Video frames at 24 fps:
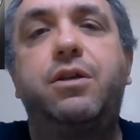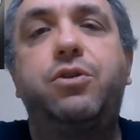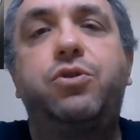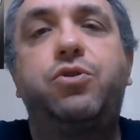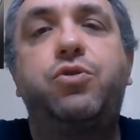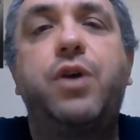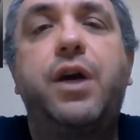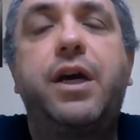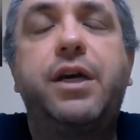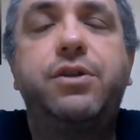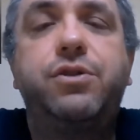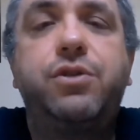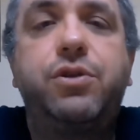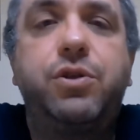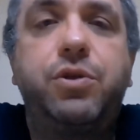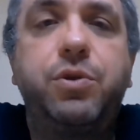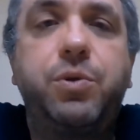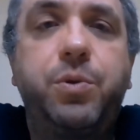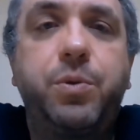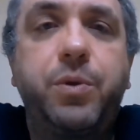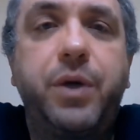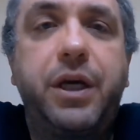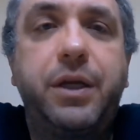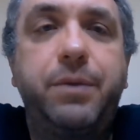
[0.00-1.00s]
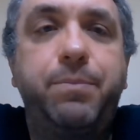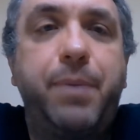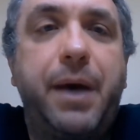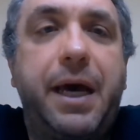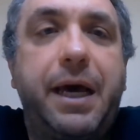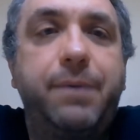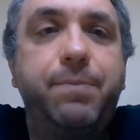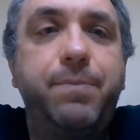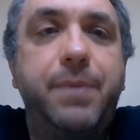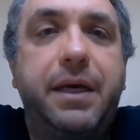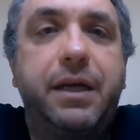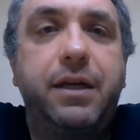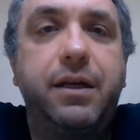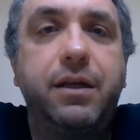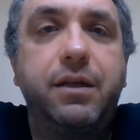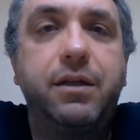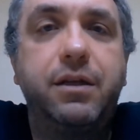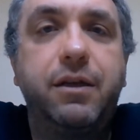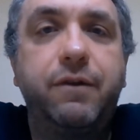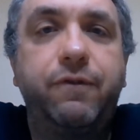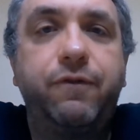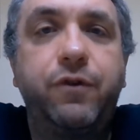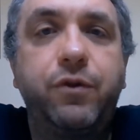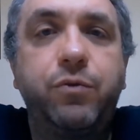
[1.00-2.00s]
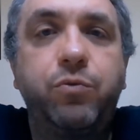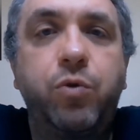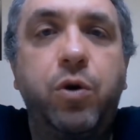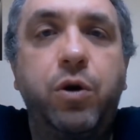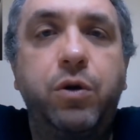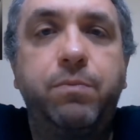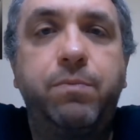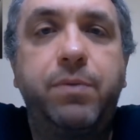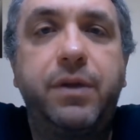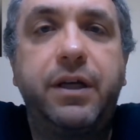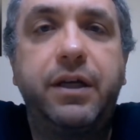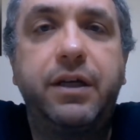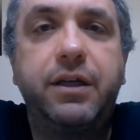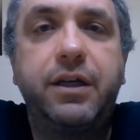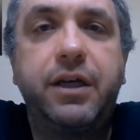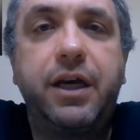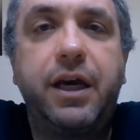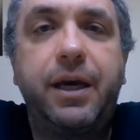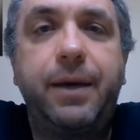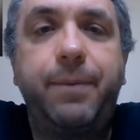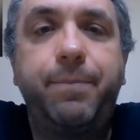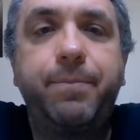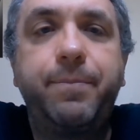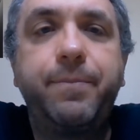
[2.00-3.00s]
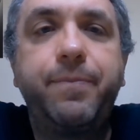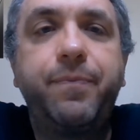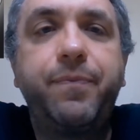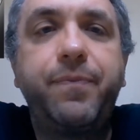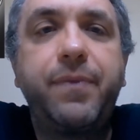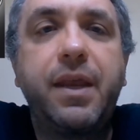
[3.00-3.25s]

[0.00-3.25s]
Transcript: tries to create Batman in different role-playing game,